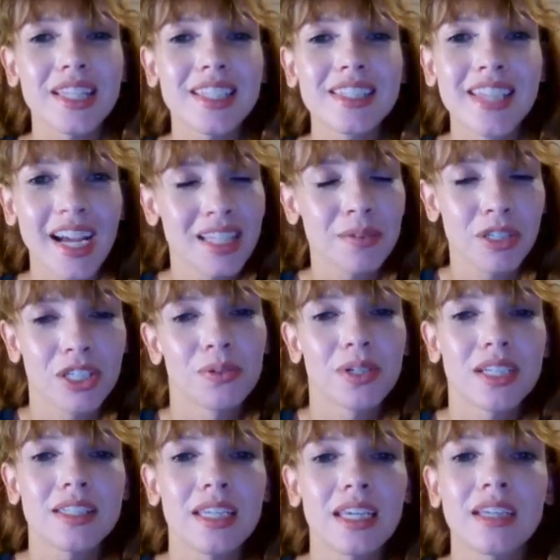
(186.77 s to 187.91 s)
that's exactly what you
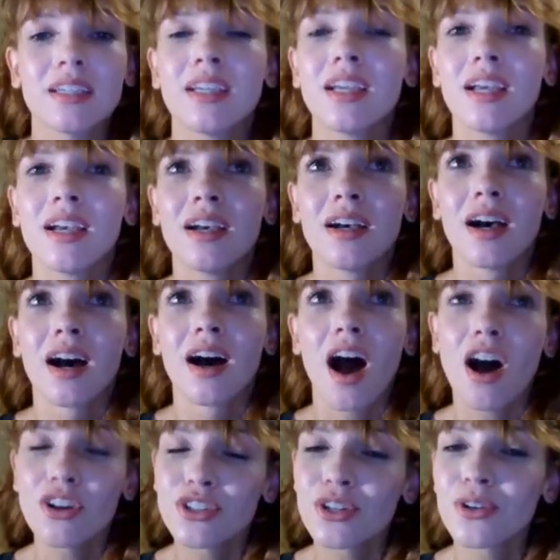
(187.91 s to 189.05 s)
want to see.
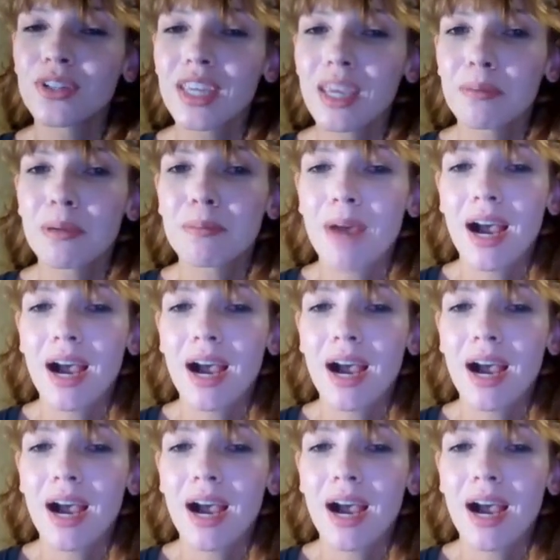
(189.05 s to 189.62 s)
Also, keep in